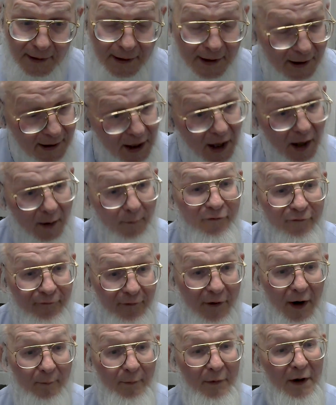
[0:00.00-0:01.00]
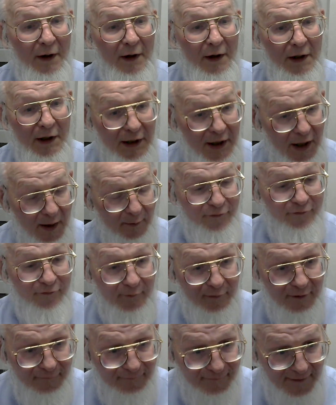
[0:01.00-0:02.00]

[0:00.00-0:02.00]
It comes from the